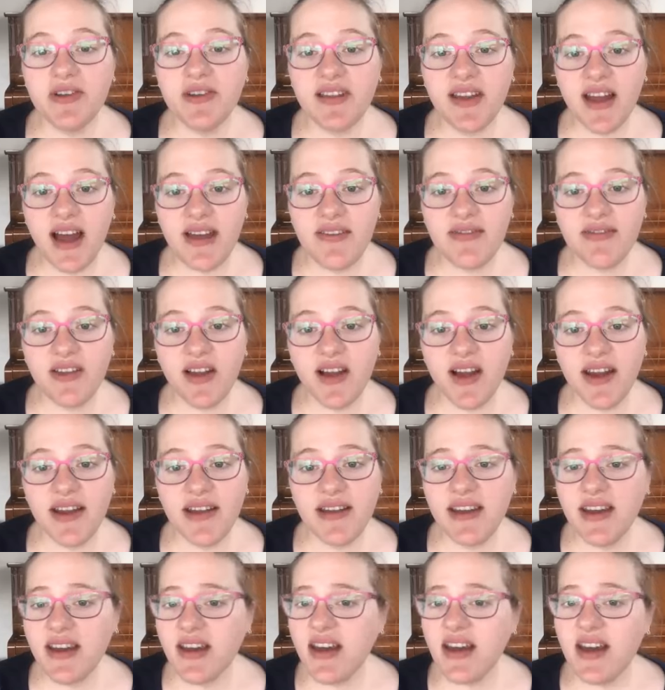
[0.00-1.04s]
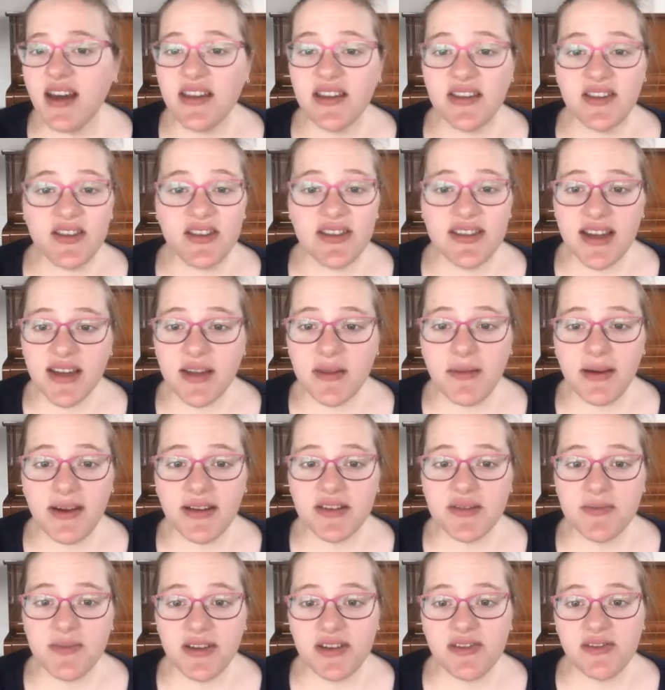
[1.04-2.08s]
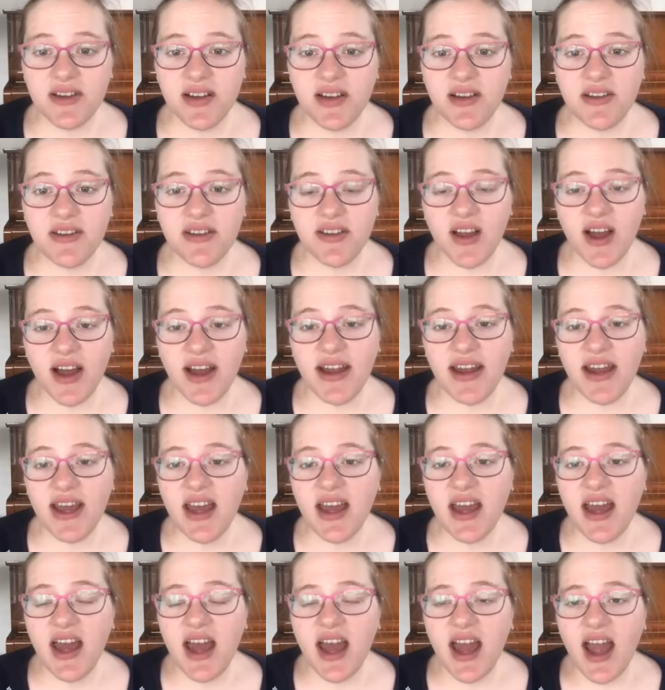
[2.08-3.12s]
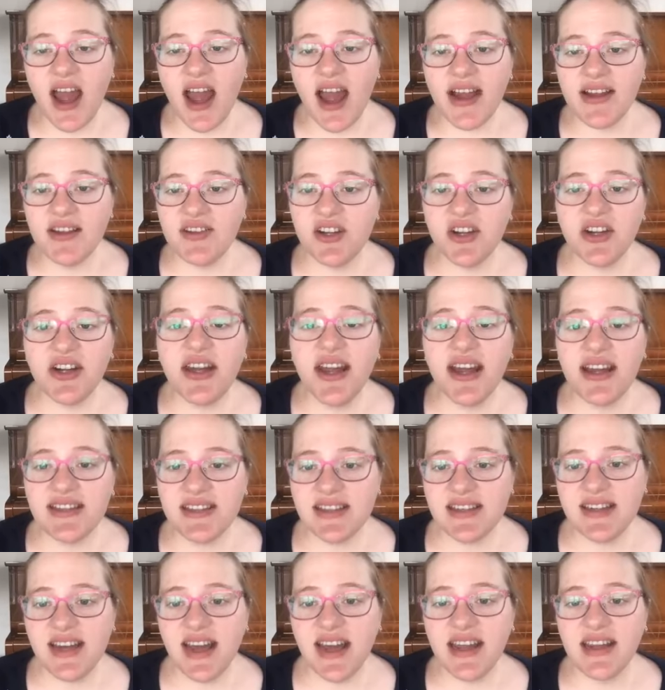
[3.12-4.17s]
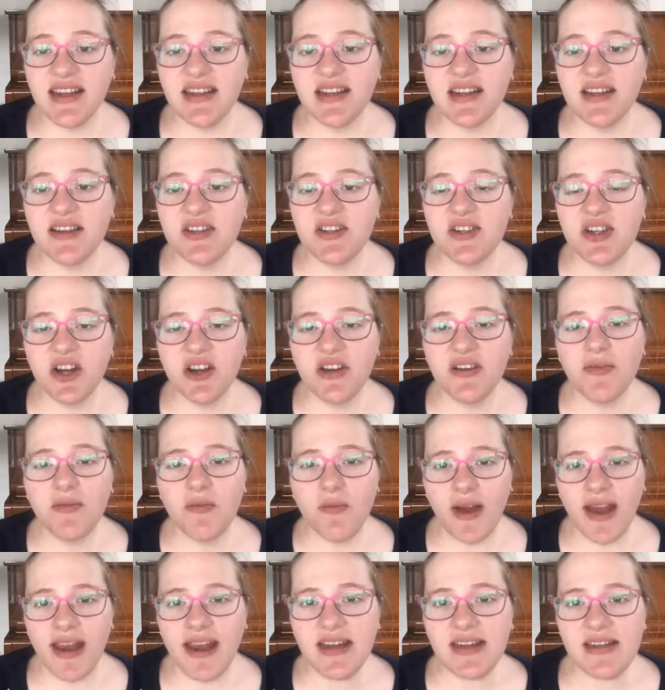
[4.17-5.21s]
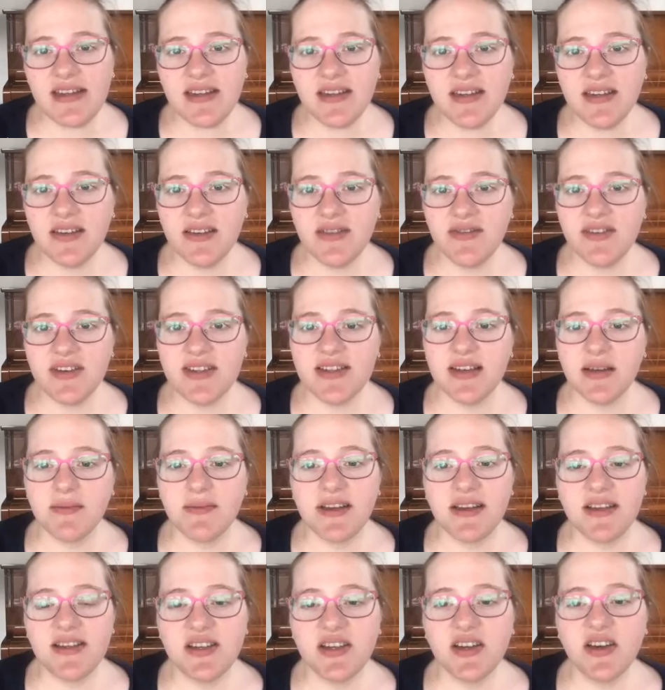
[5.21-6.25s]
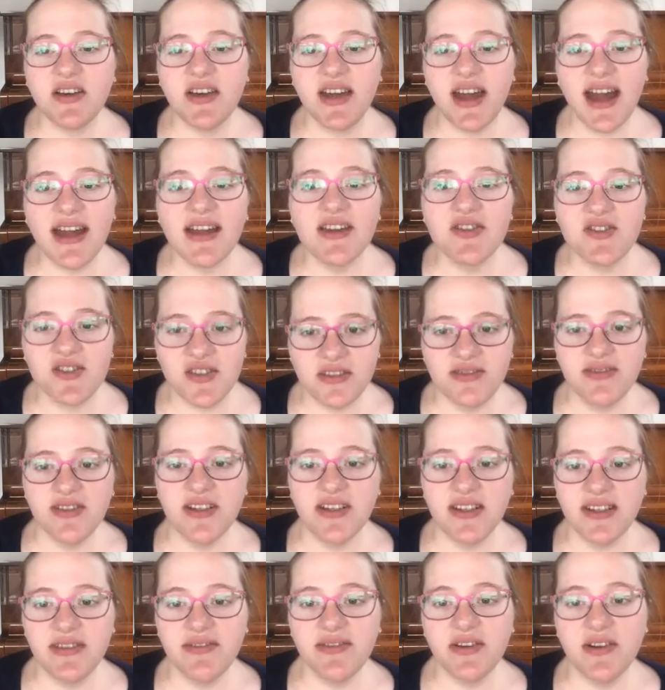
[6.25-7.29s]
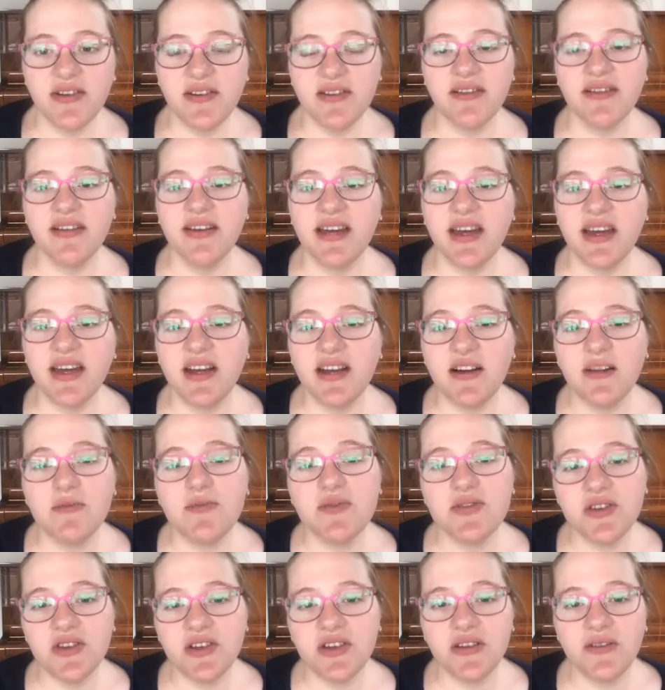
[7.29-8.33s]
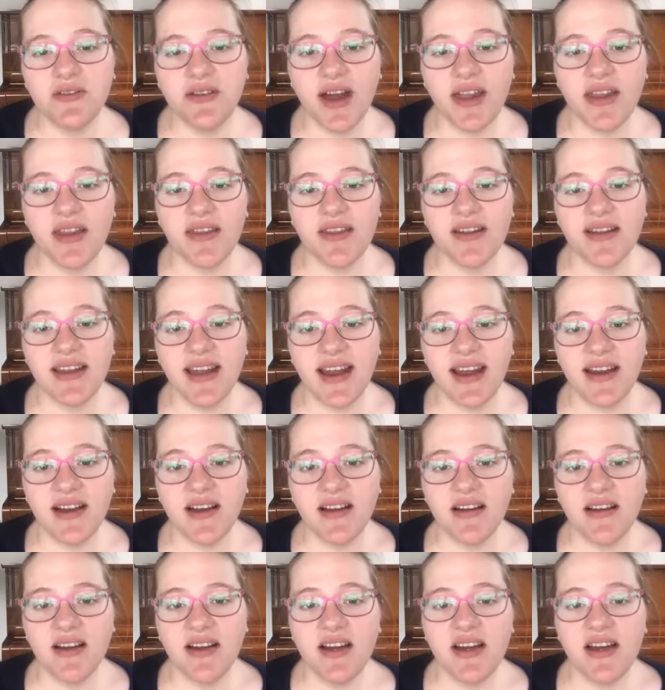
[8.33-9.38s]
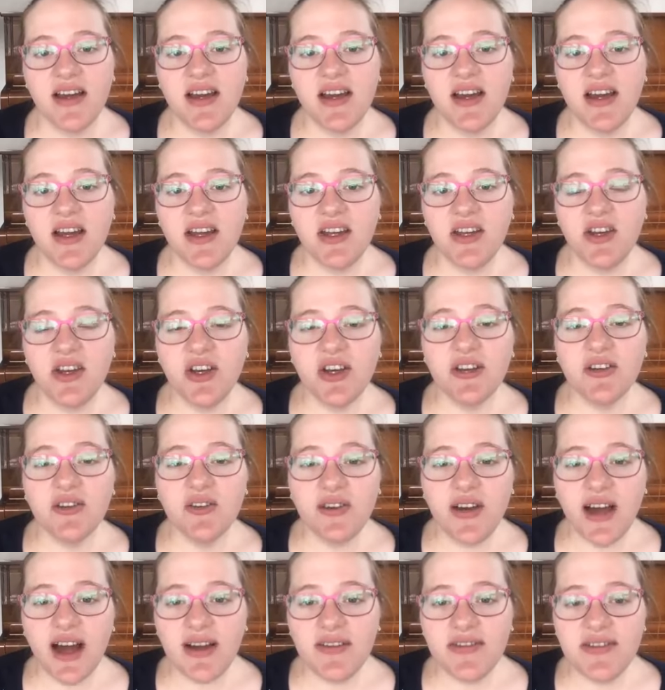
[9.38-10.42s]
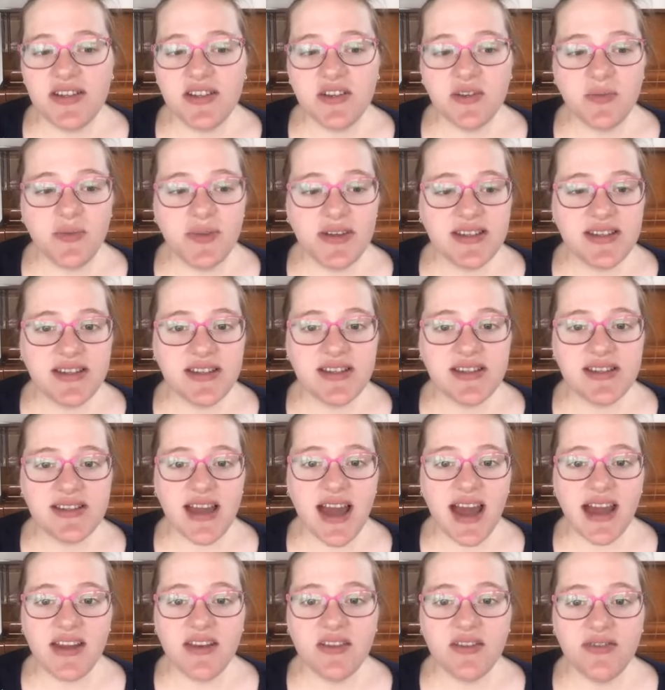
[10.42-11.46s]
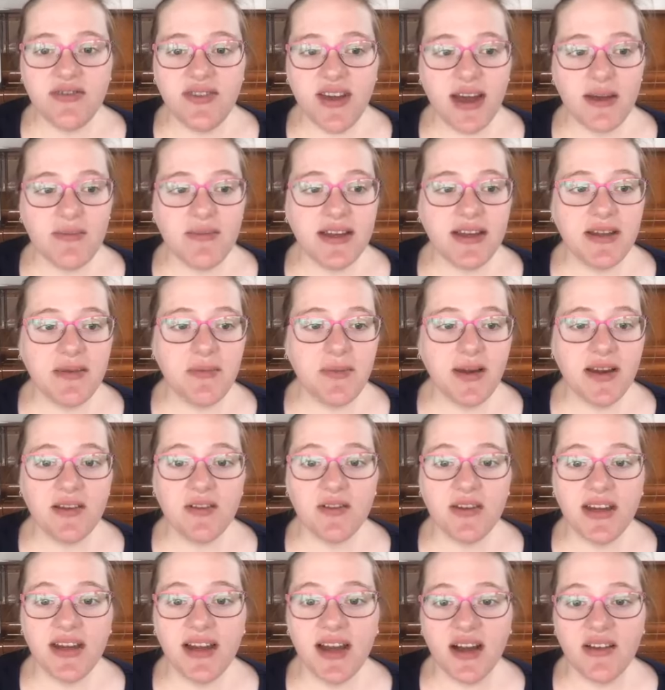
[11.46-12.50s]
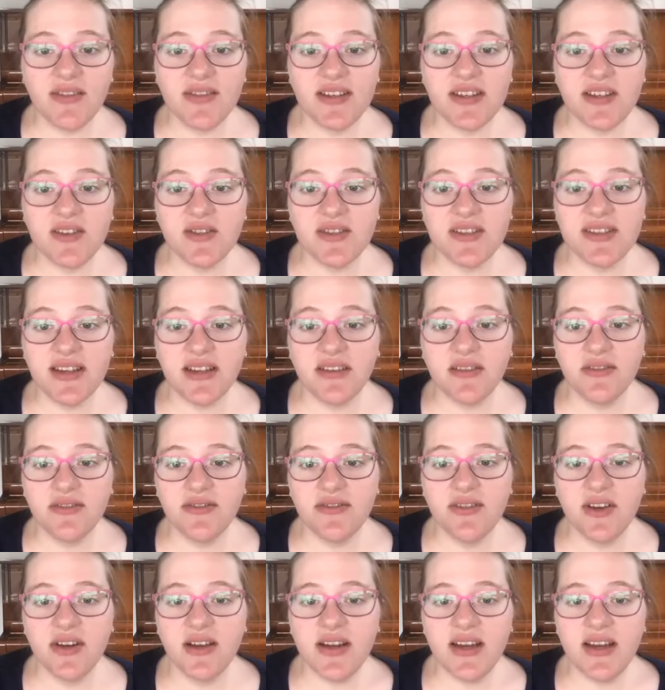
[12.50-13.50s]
Lifeline, the New South Wales Mental Health Line, and don't hesitate. Don't wait for something to go catastrophically wrong. Get help sooner rather than later. You can look after your business and your family by looking after yourself.